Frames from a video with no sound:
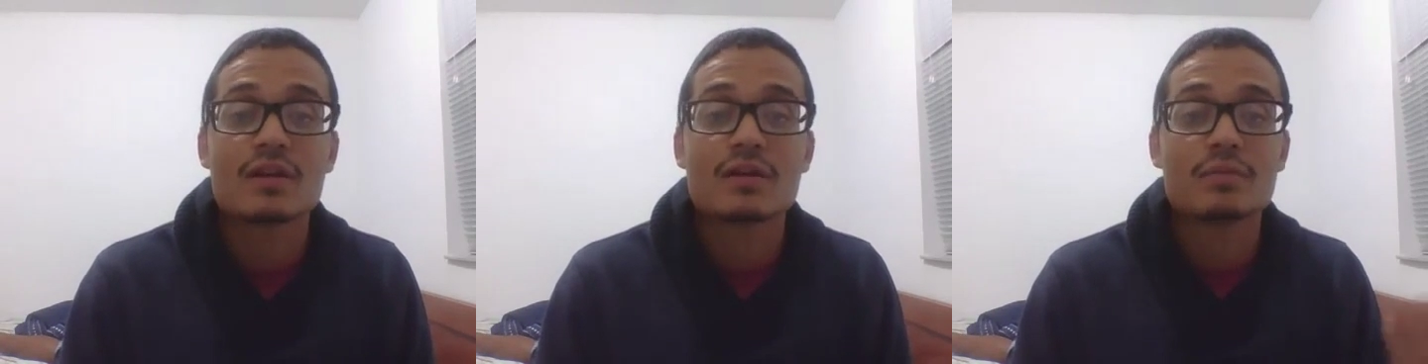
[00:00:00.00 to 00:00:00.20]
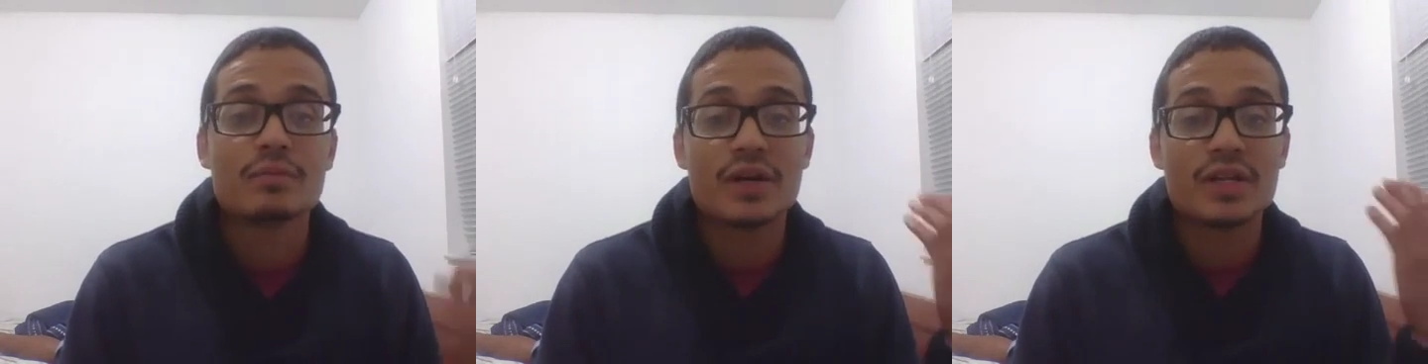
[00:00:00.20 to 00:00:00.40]

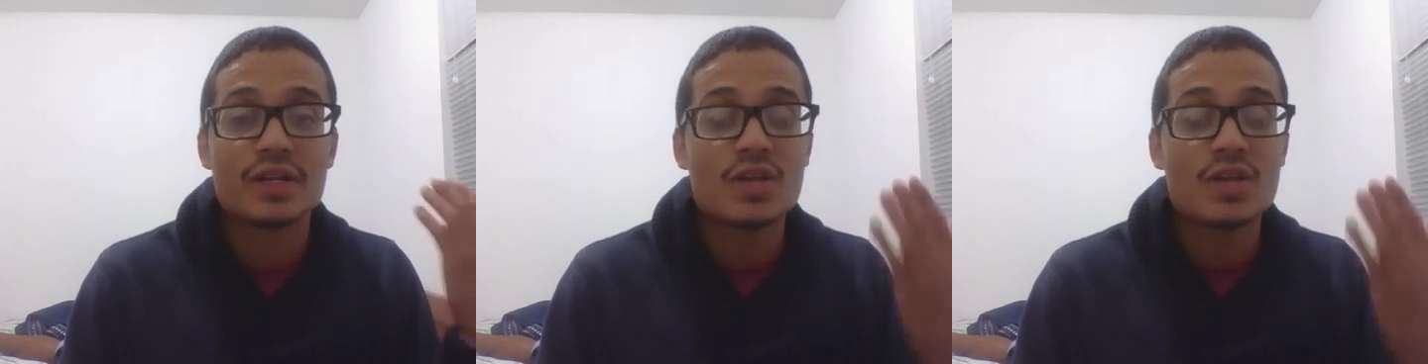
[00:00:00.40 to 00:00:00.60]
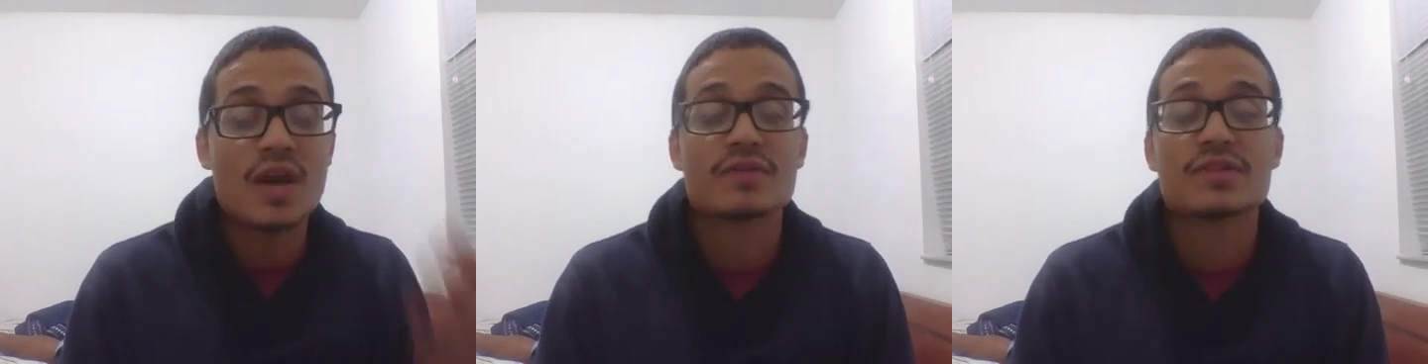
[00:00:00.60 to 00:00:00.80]

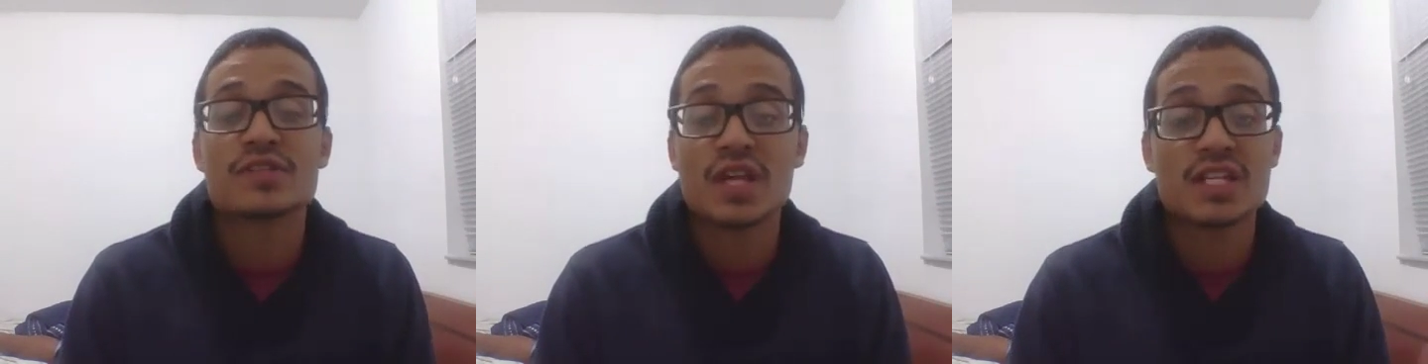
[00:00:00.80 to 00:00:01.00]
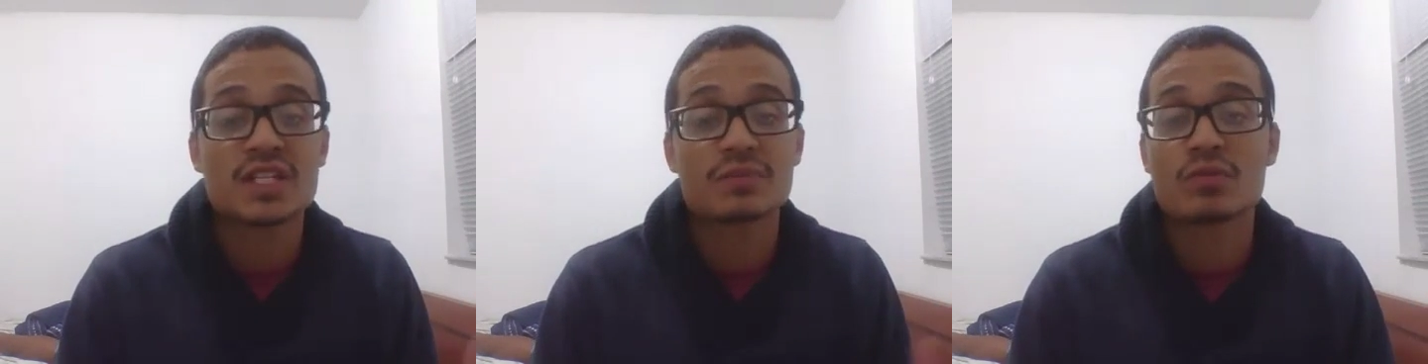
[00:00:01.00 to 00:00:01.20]
but you have a
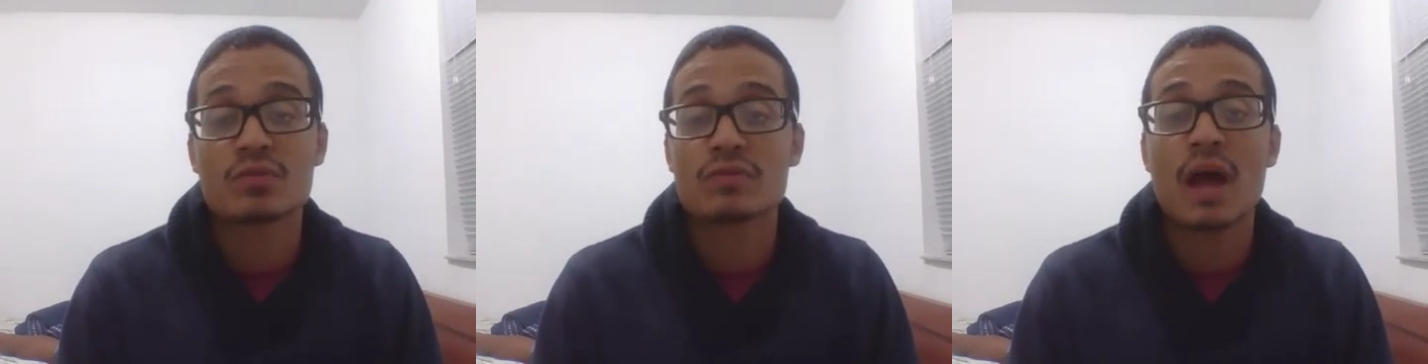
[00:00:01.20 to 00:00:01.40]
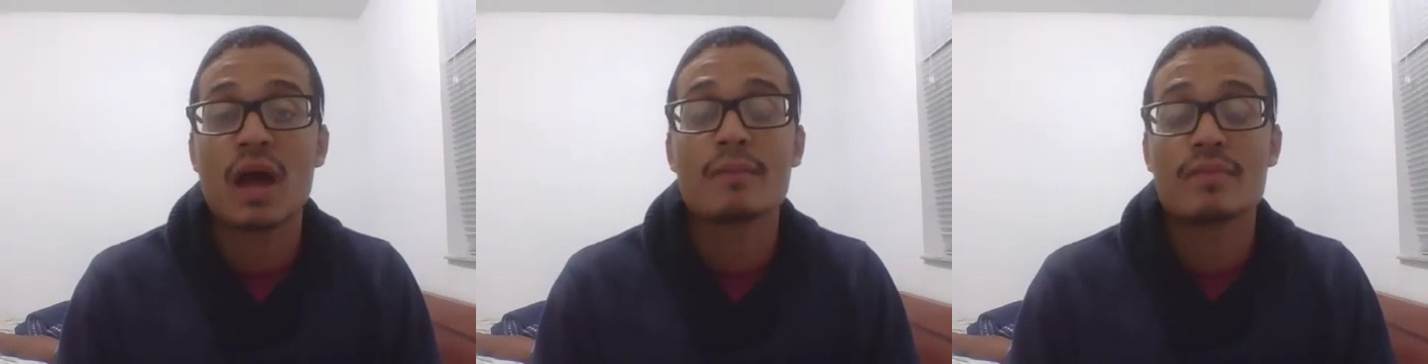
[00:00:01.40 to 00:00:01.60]
chance to prove
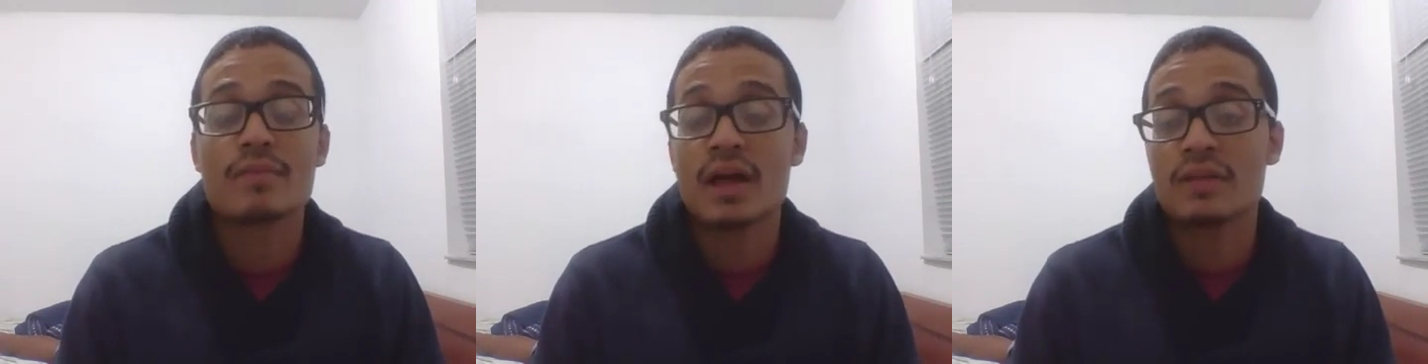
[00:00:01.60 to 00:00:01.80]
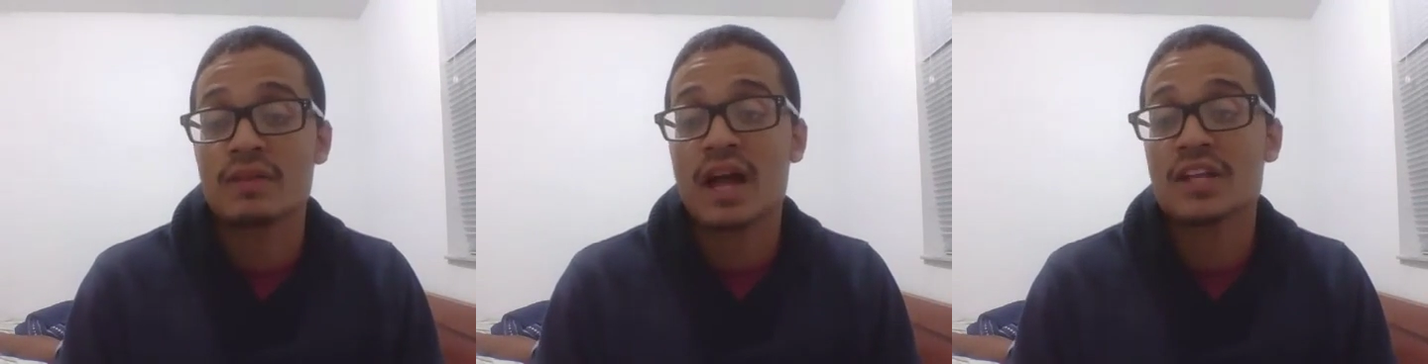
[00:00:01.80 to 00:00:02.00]
not
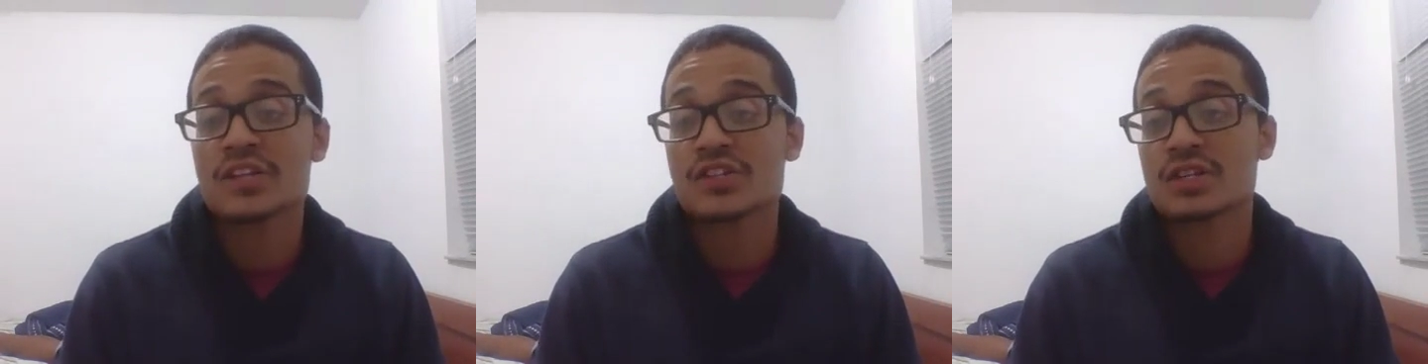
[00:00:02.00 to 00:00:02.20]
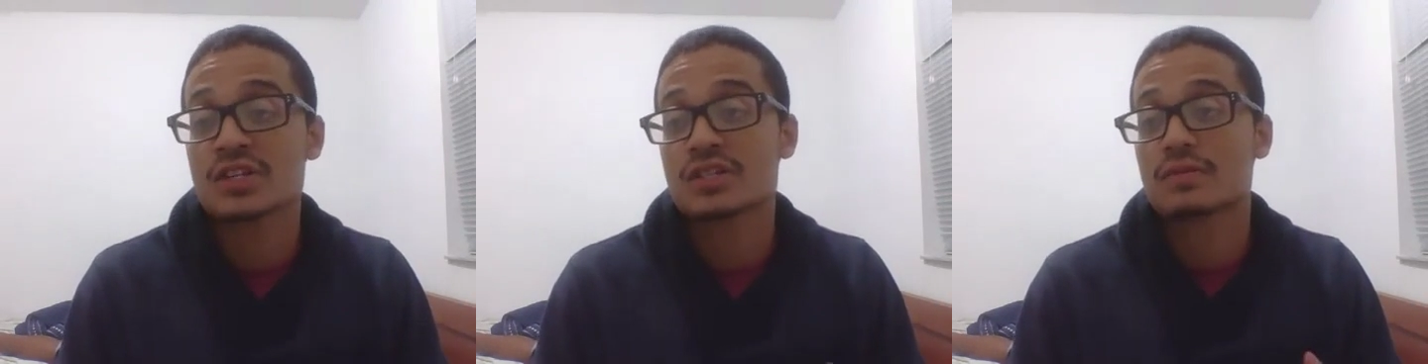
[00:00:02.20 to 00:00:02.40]
not not
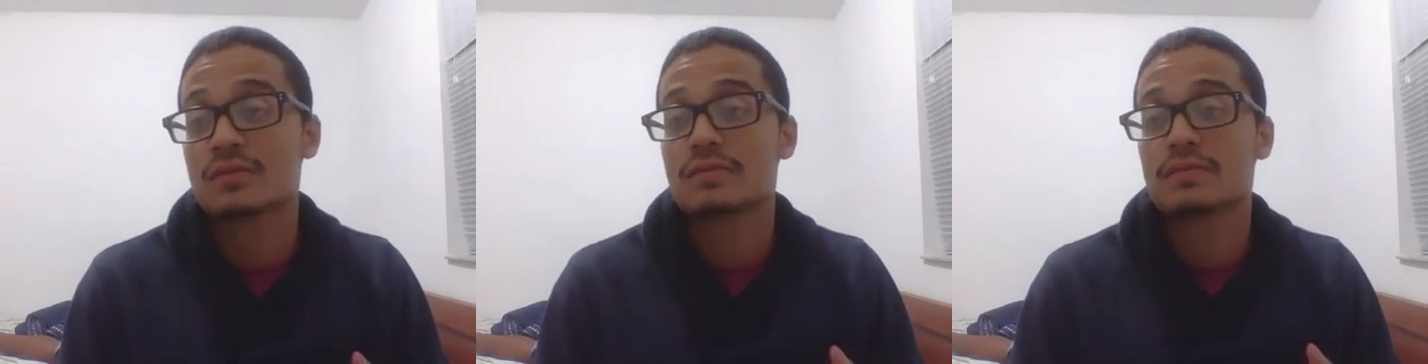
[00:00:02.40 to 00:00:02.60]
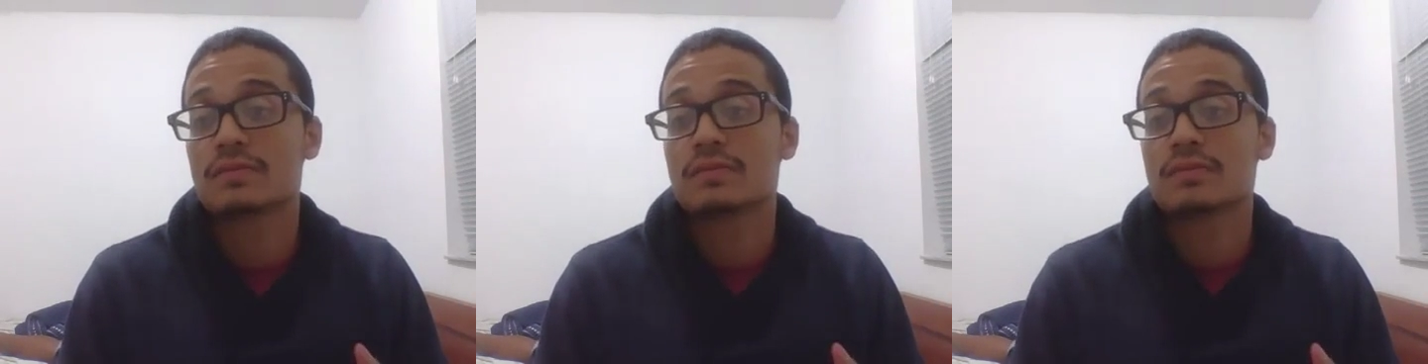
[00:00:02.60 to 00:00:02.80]
just